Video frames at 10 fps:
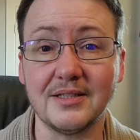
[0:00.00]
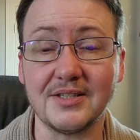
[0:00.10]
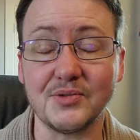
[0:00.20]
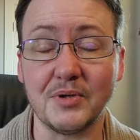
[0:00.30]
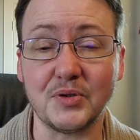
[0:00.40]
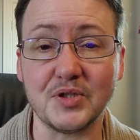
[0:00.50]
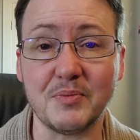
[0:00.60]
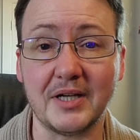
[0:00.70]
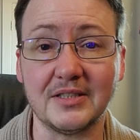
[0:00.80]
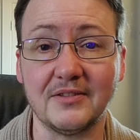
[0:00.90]
this
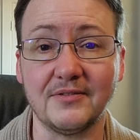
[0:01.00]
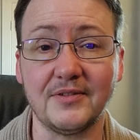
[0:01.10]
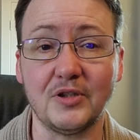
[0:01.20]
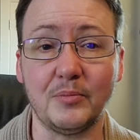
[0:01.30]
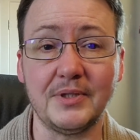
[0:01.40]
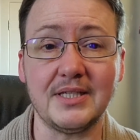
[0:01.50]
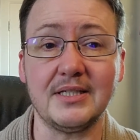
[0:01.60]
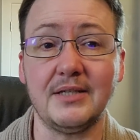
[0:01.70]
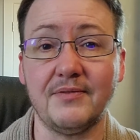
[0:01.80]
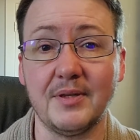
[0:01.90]
retrospective, you know, please
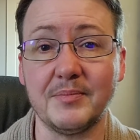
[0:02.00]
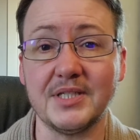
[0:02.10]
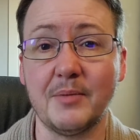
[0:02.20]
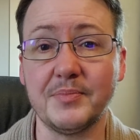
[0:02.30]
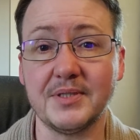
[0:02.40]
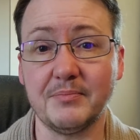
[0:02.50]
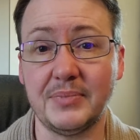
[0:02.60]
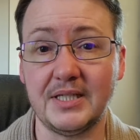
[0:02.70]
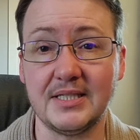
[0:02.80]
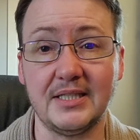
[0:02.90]
leave thumbs ups,
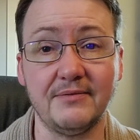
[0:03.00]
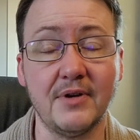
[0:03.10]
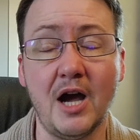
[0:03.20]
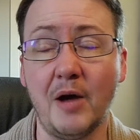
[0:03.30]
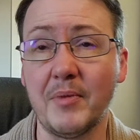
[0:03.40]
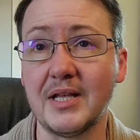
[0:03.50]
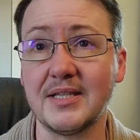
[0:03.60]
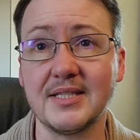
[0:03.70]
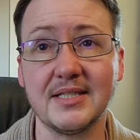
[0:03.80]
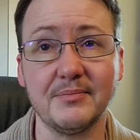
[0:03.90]
please leave
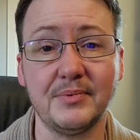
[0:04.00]
comments,